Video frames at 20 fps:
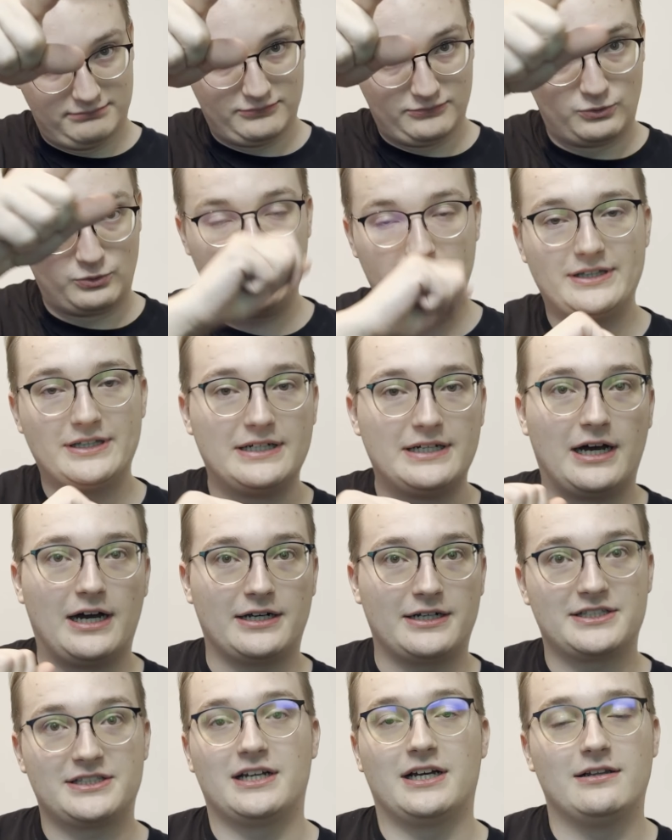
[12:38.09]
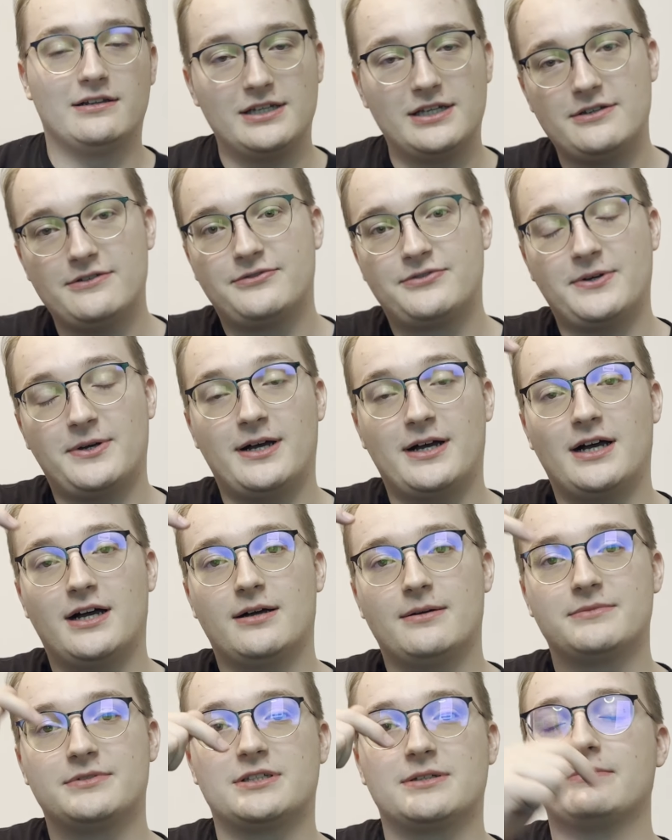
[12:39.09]
read the docs. I'll leave
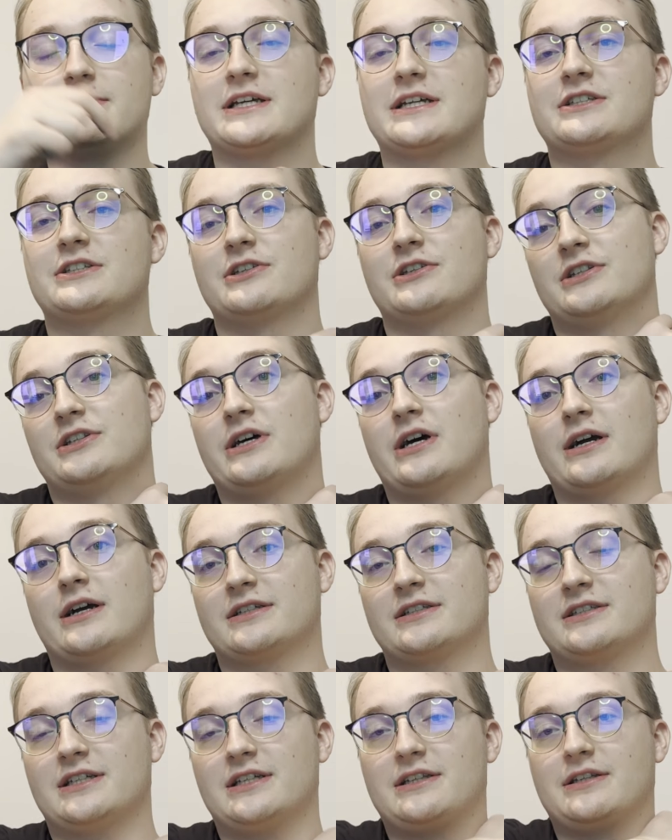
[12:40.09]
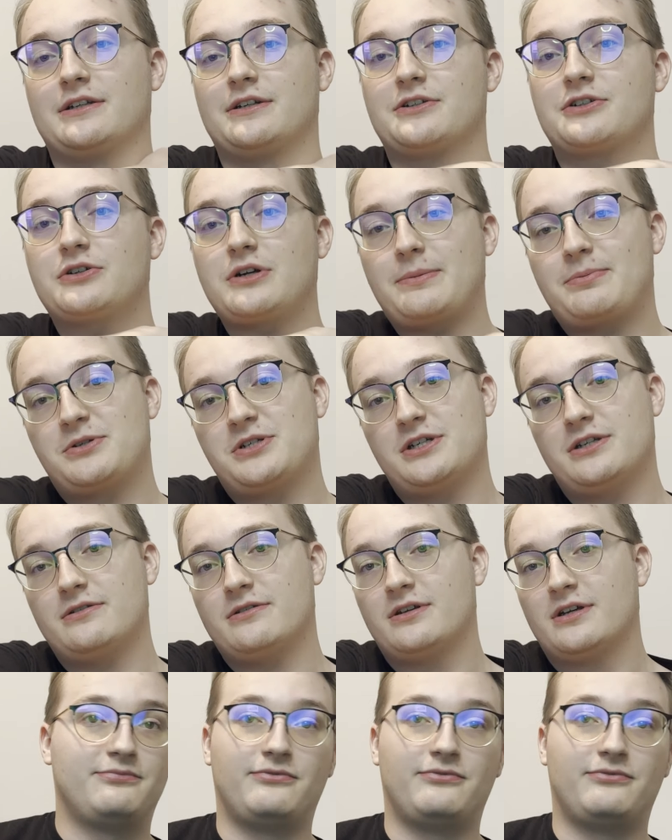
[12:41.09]
some links to the docs in the description.